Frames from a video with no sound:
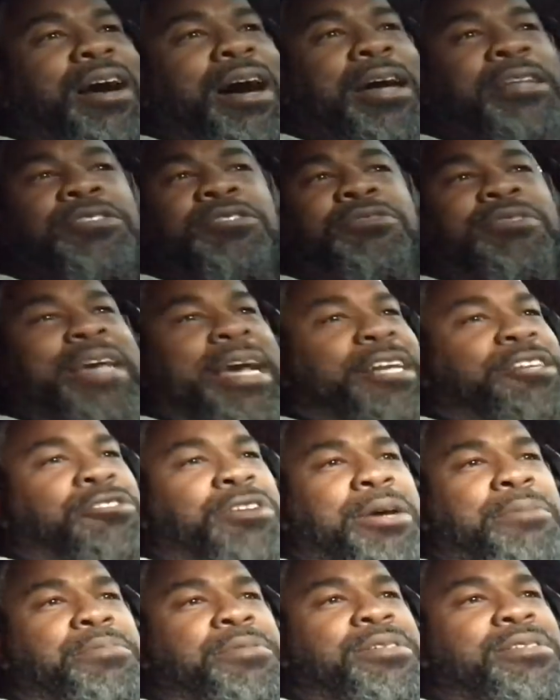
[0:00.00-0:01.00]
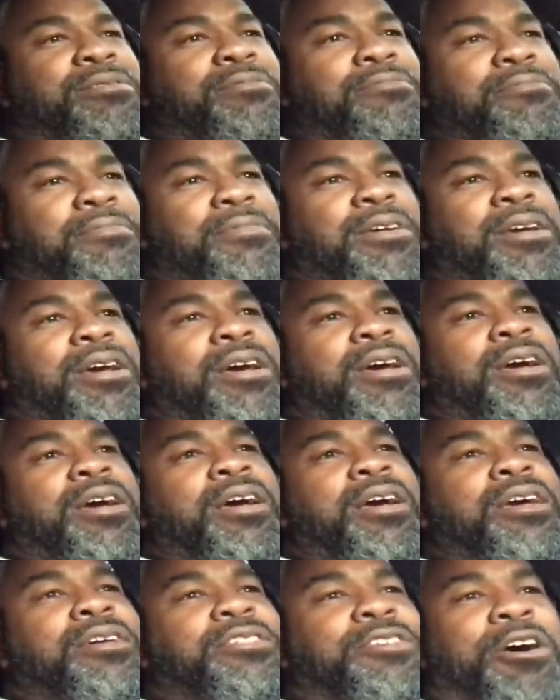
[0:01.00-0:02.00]
I do day trips,
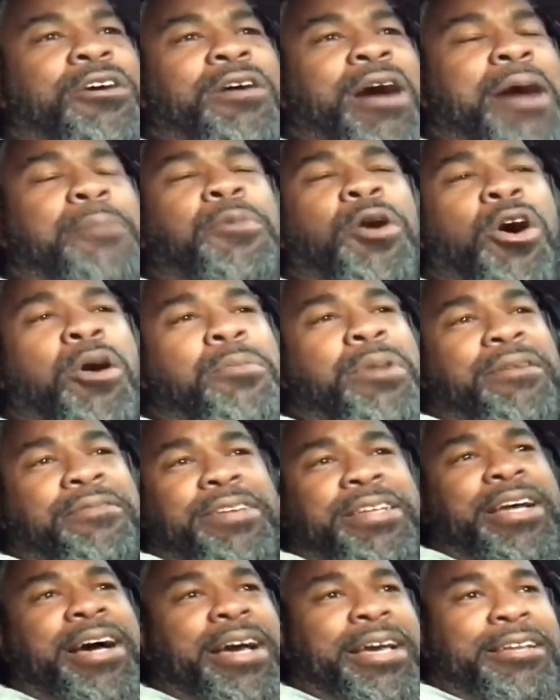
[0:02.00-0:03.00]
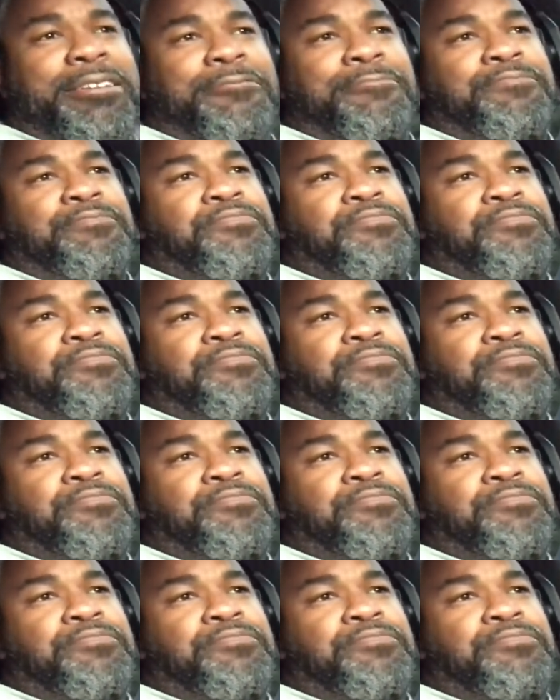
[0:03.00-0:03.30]
so I'm home every night.